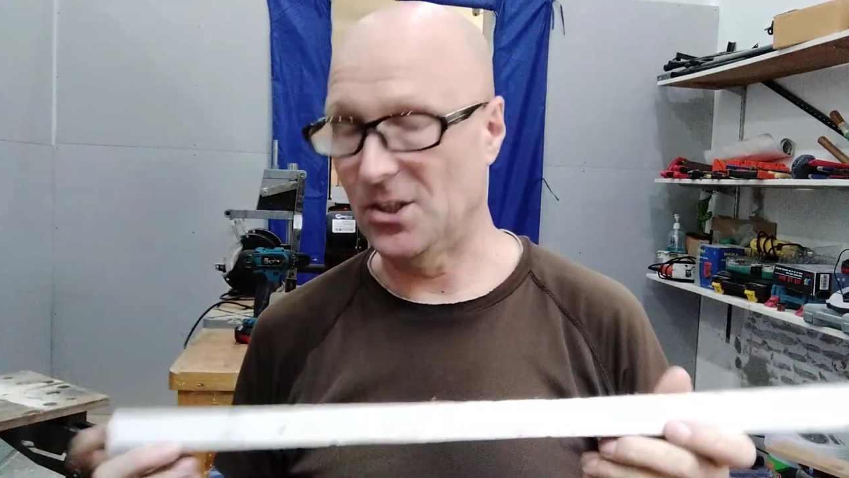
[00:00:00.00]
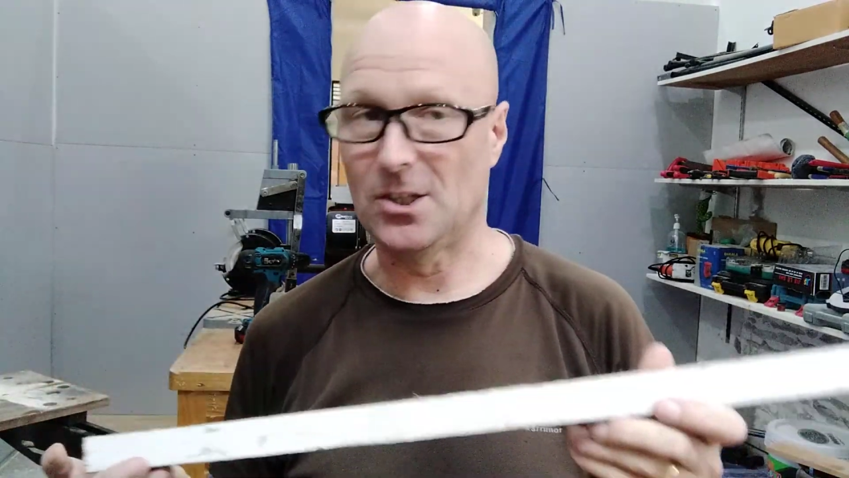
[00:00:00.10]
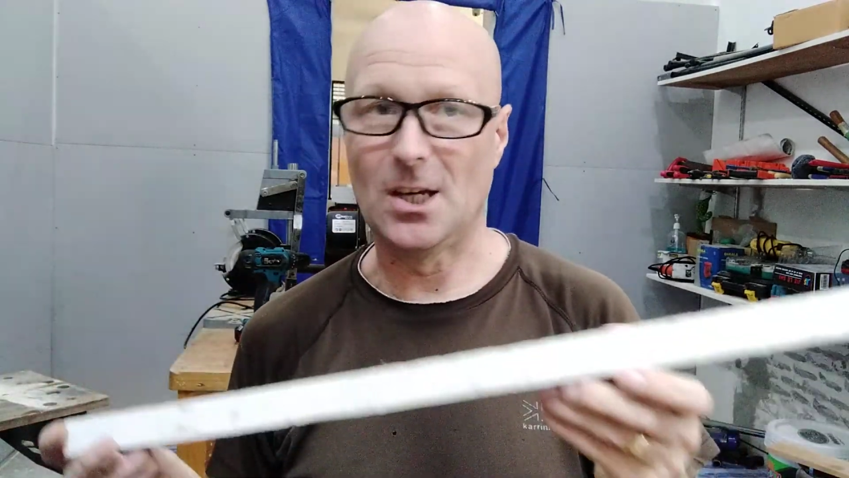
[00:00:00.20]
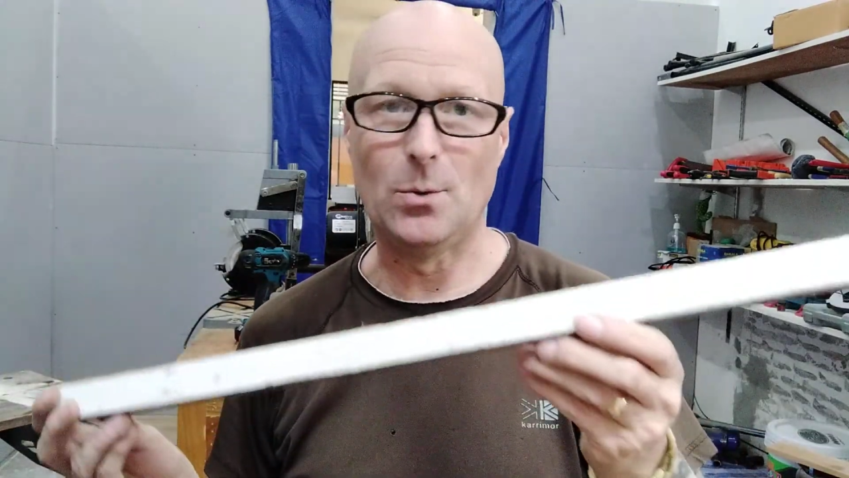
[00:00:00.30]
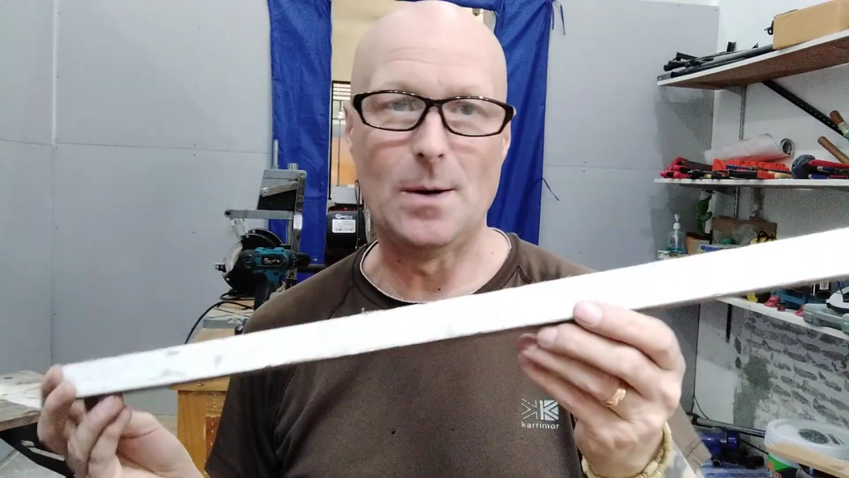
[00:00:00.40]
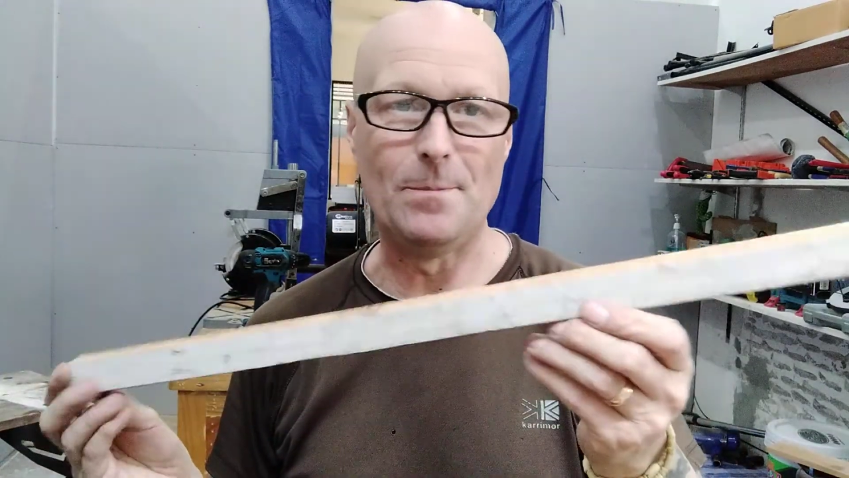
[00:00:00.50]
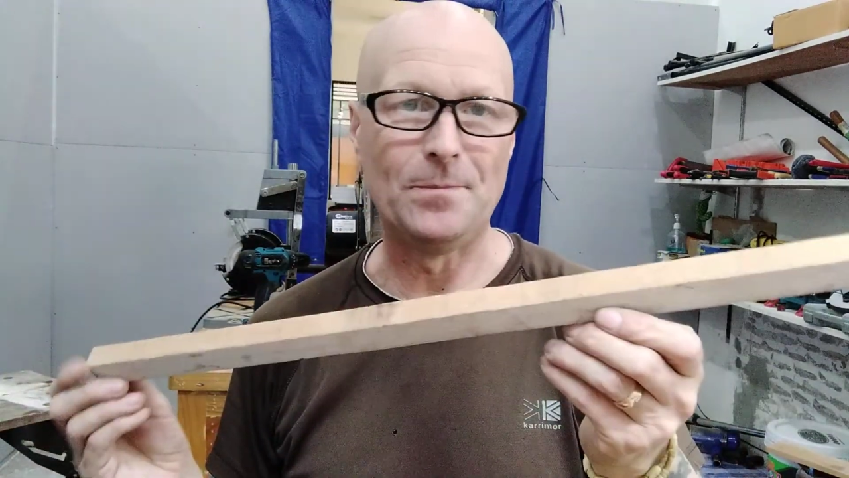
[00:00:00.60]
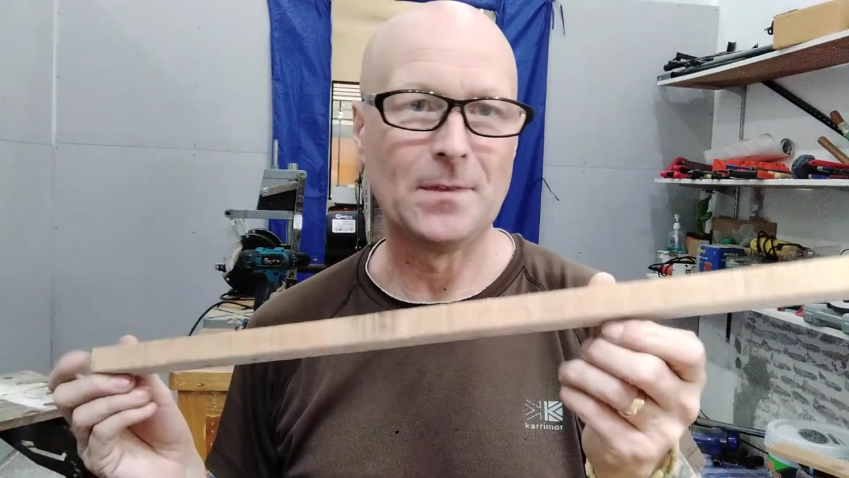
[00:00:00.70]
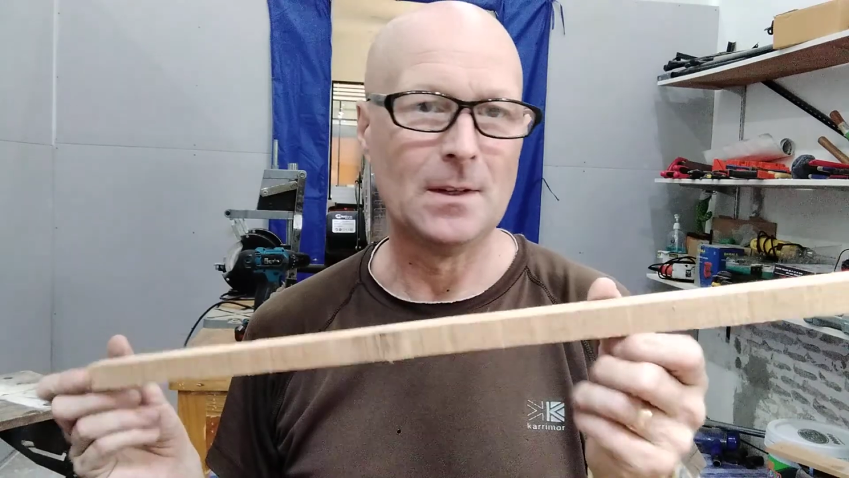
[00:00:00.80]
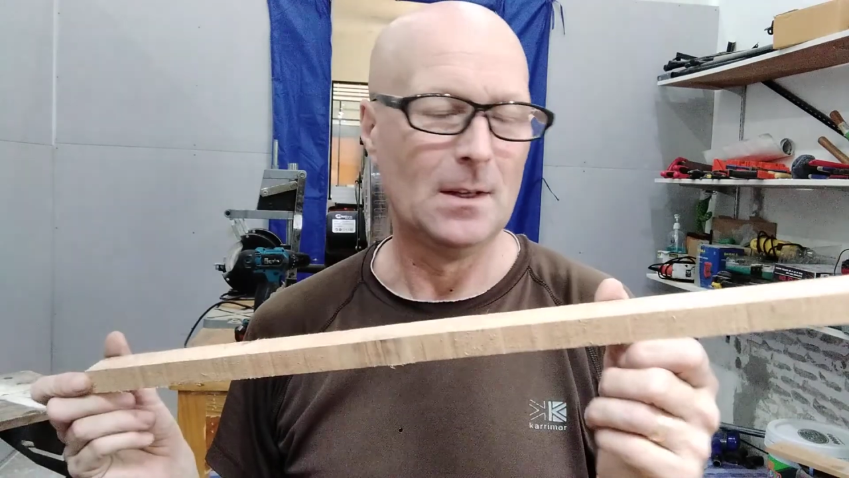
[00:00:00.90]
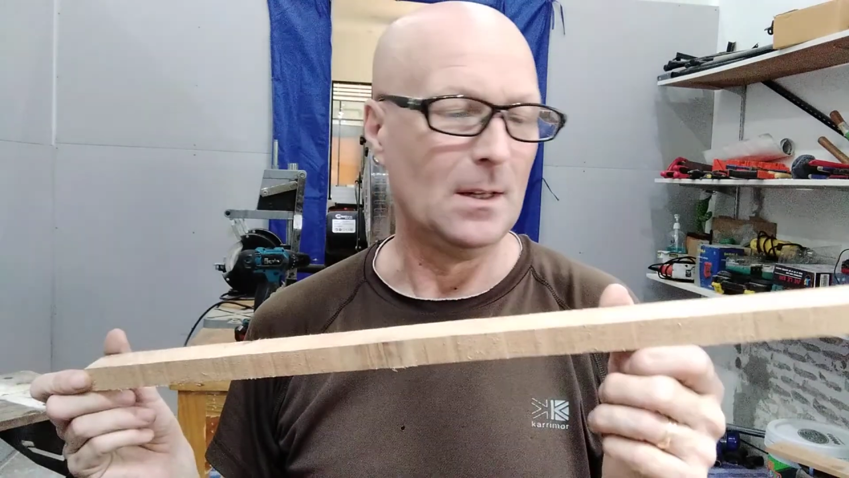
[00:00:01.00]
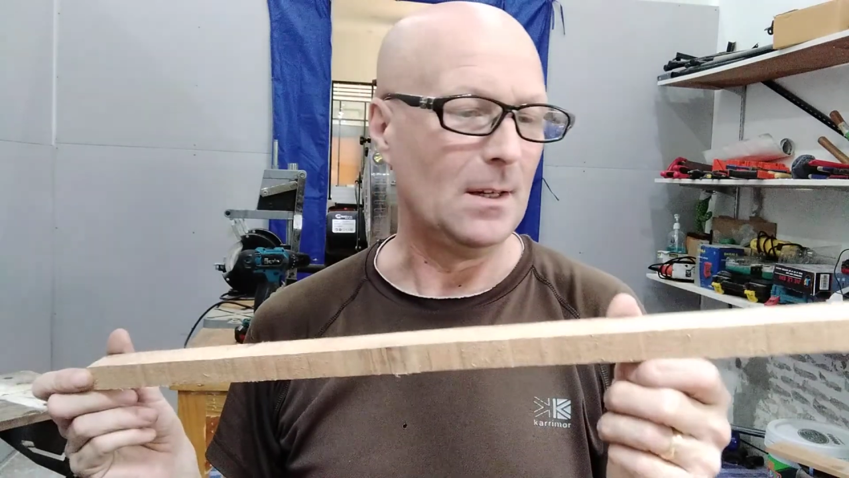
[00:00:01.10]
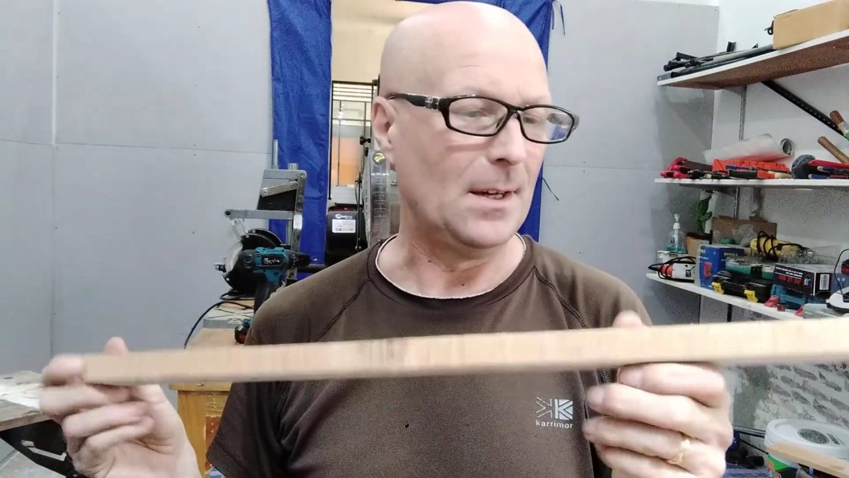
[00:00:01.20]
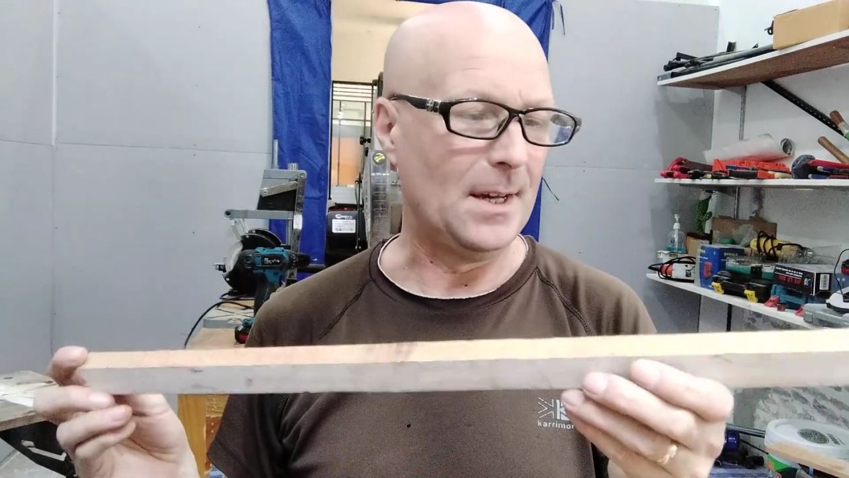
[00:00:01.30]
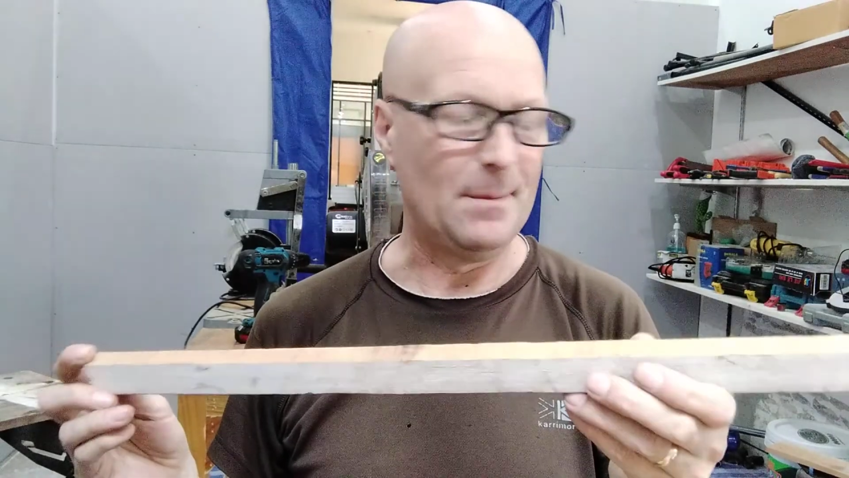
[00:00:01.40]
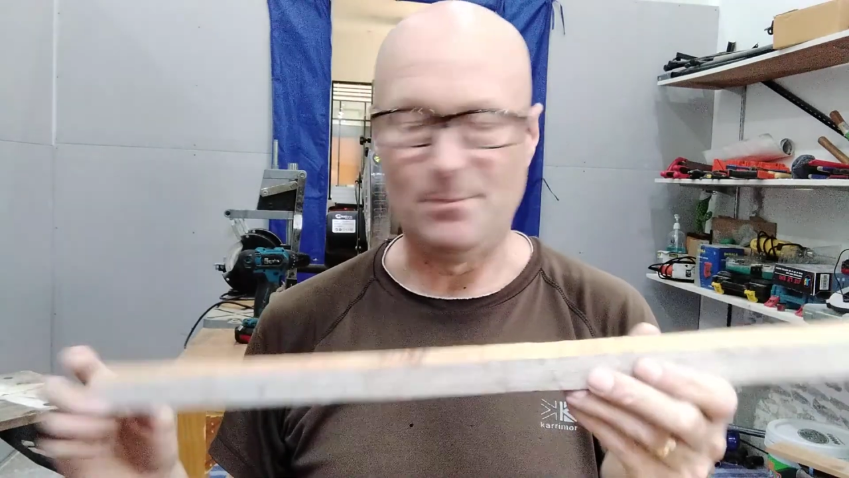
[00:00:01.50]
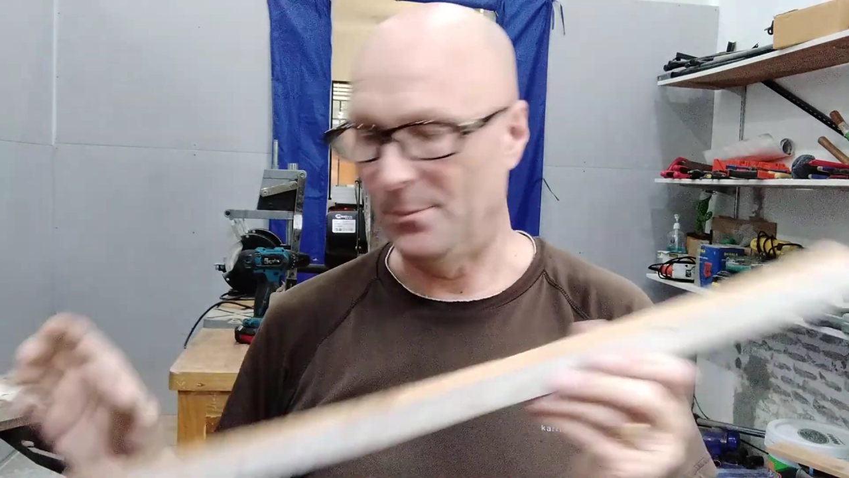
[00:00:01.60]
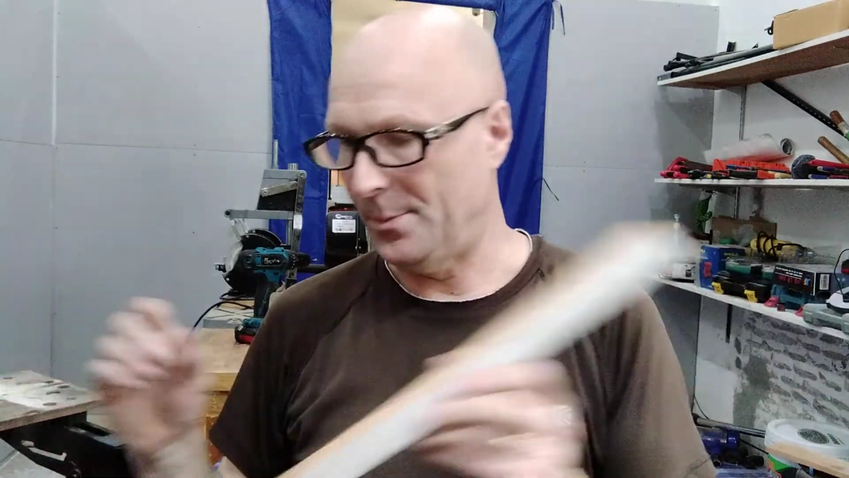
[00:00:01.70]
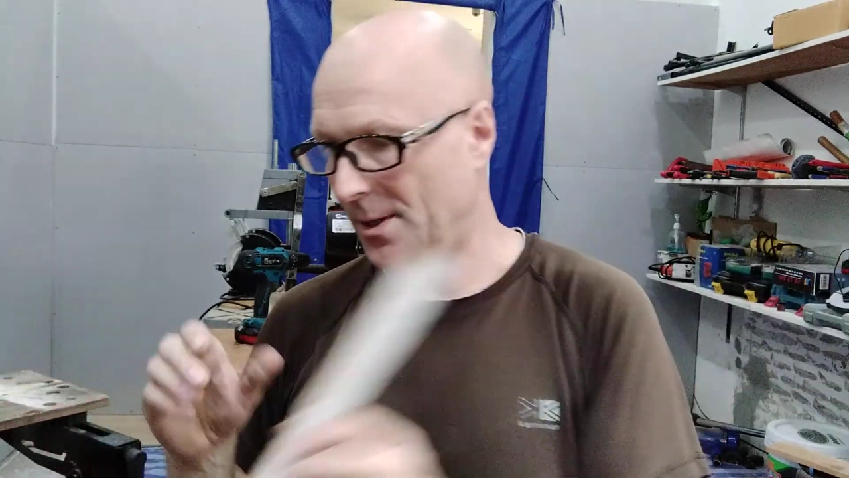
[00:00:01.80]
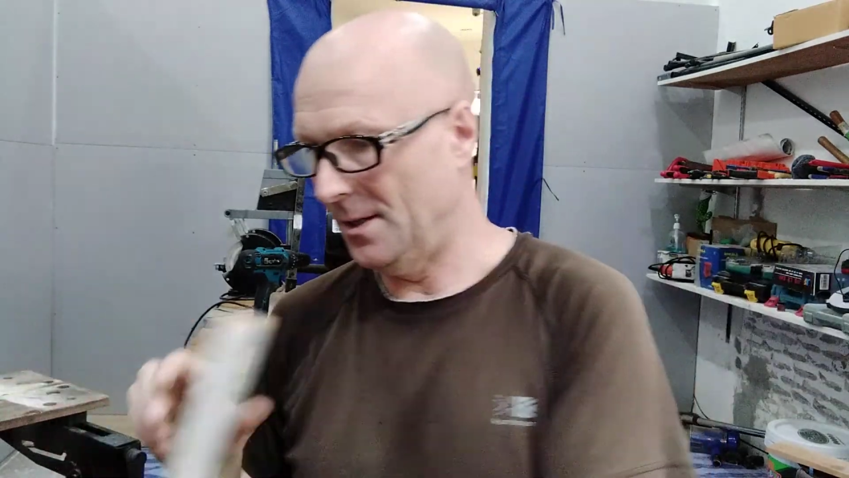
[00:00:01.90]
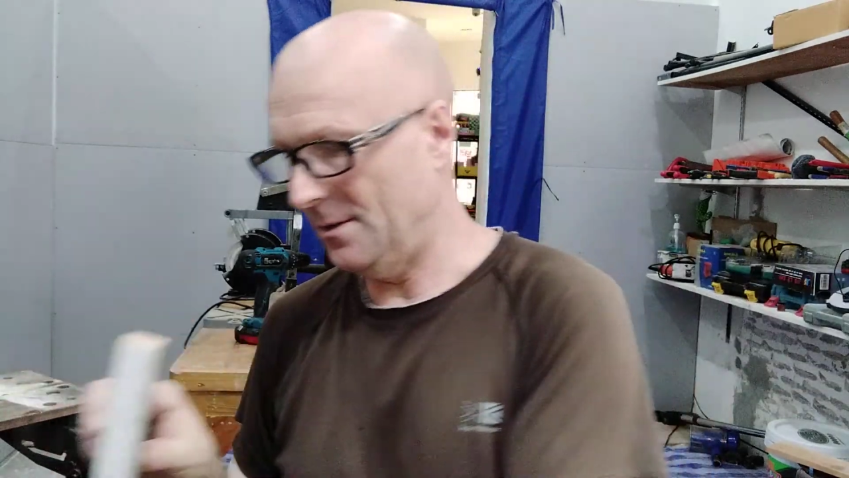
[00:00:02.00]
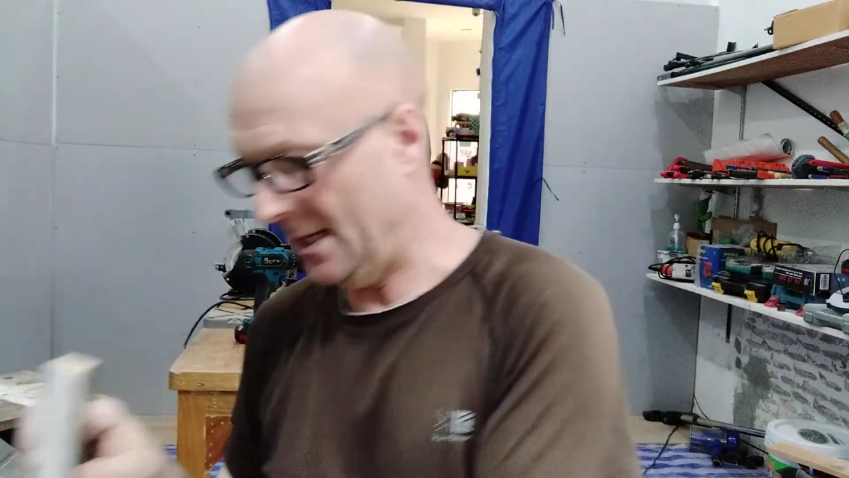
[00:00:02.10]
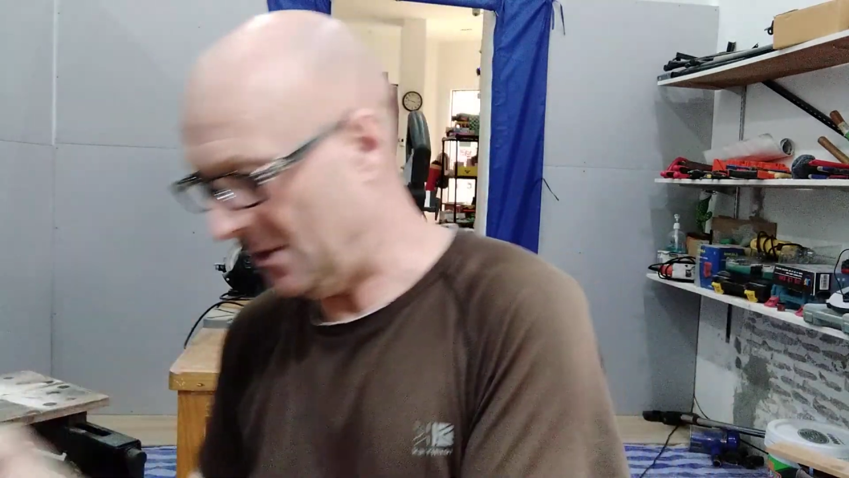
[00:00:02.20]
the other one, but that's